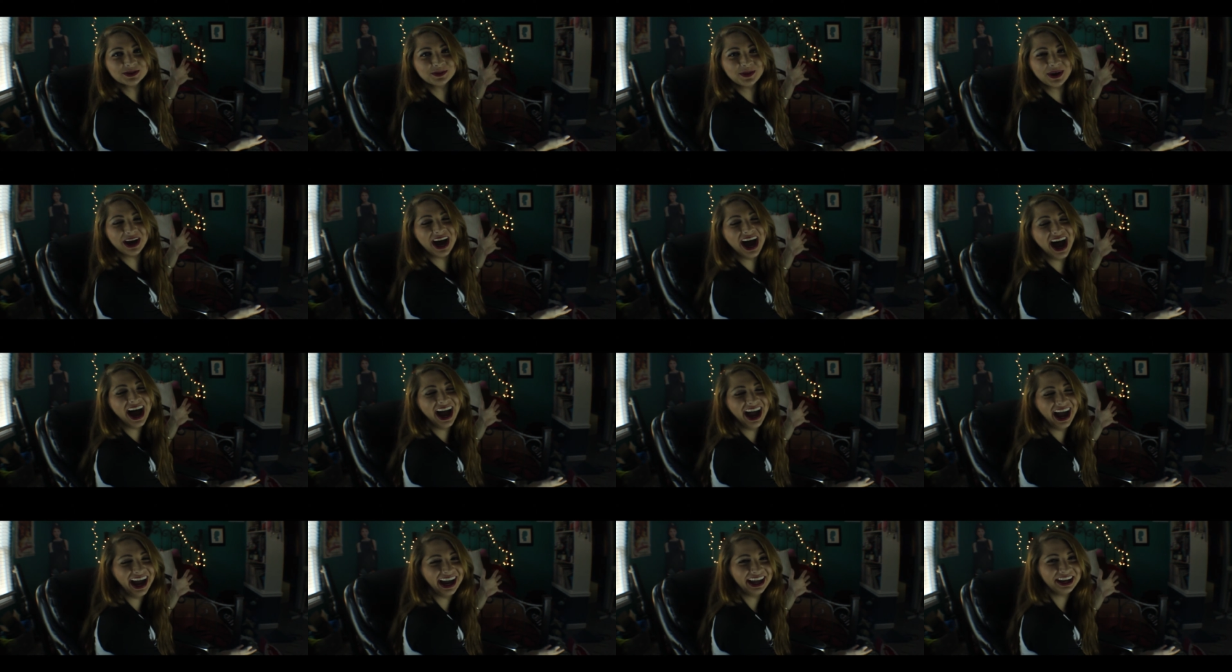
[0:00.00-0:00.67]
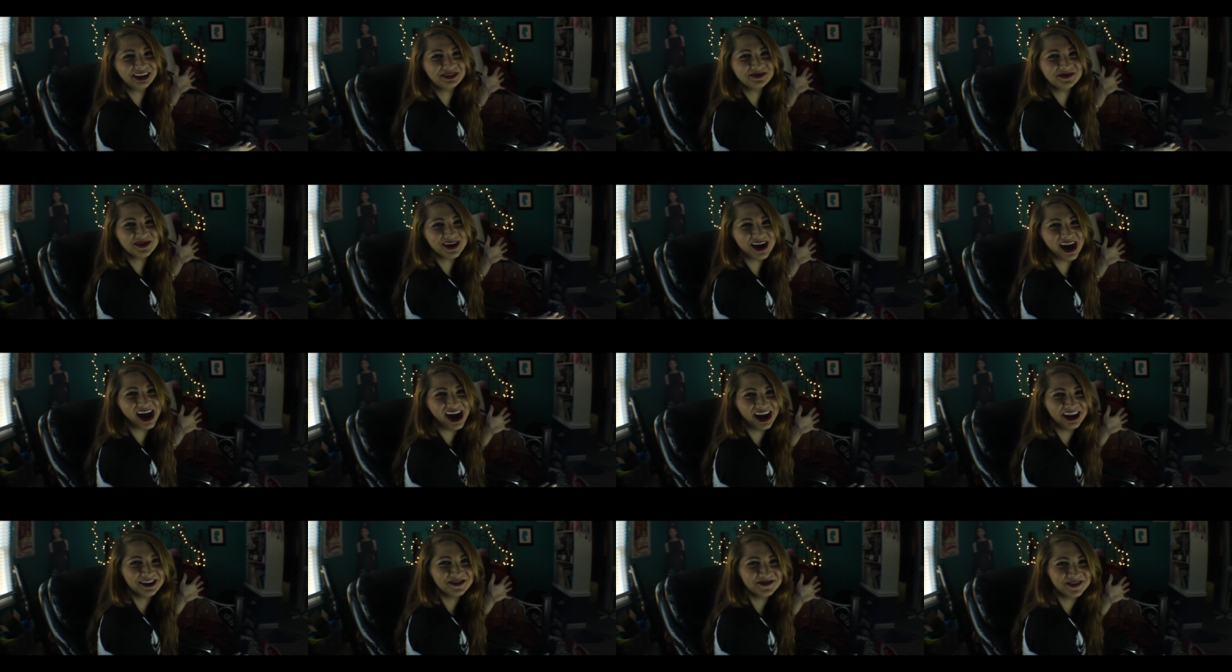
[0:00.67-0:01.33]
behind
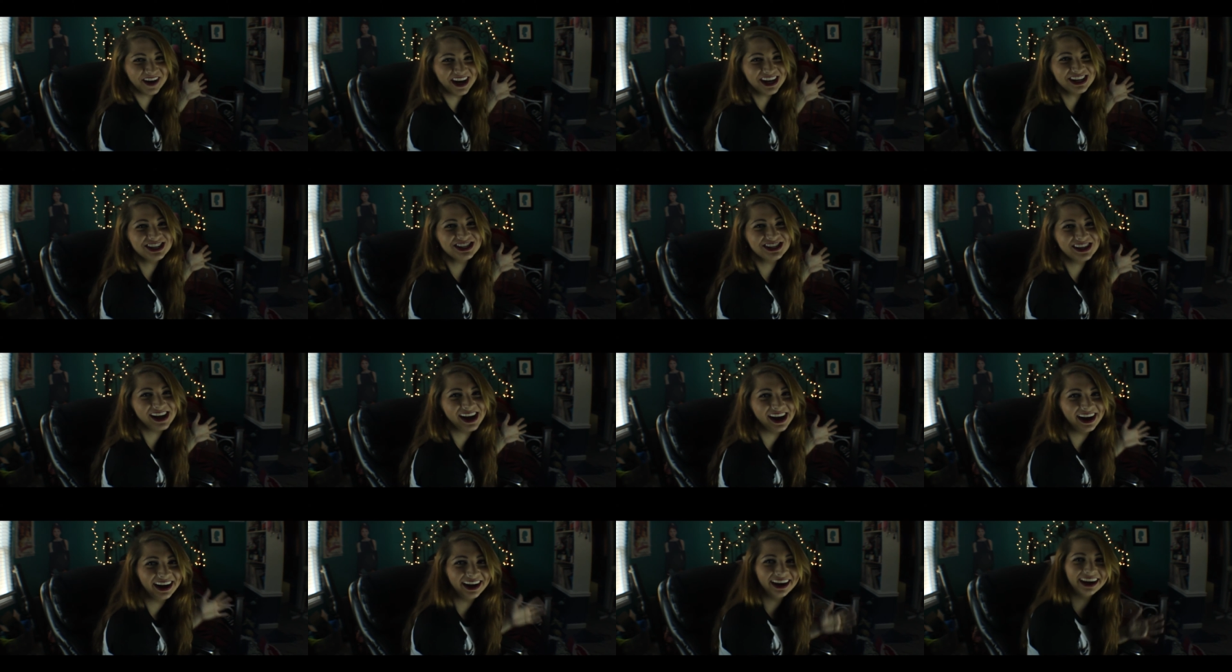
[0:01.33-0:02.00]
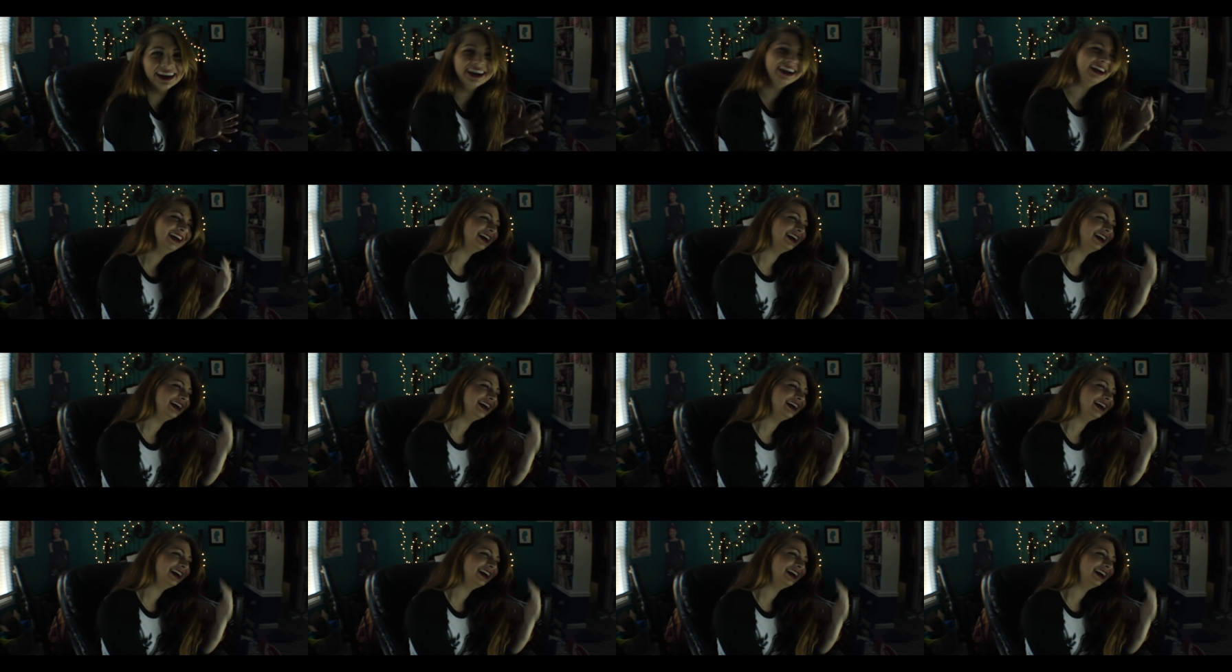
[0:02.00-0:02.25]
my chair?